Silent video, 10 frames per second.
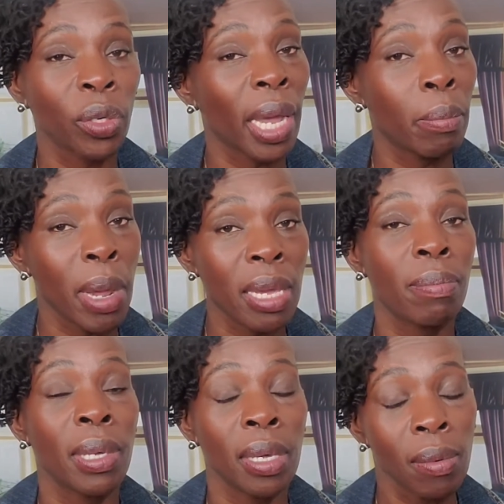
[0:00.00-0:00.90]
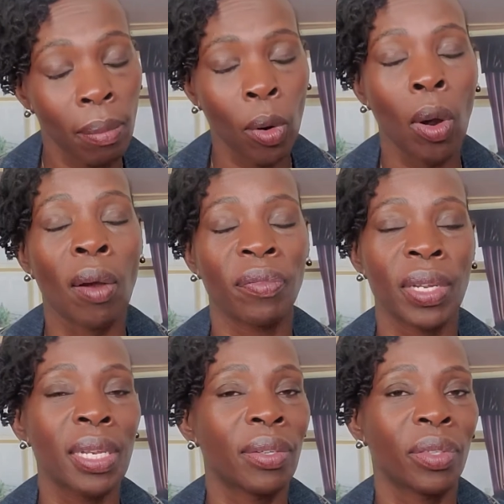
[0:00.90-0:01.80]
And maybe more
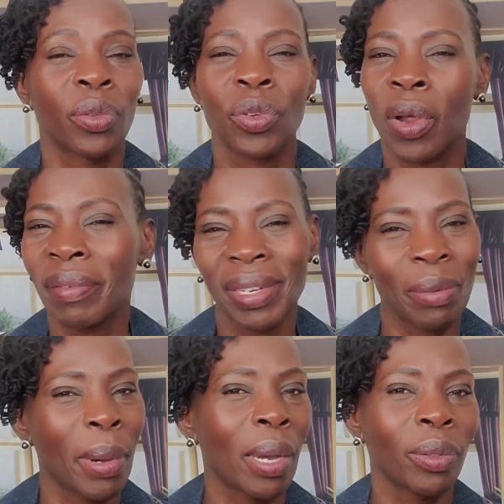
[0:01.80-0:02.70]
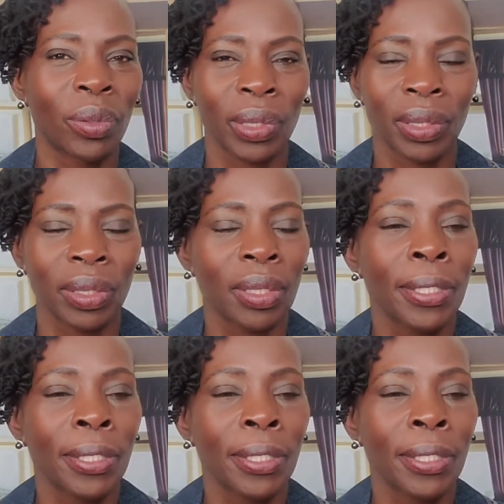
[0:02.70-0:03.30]
often is because you don't have any boundaries.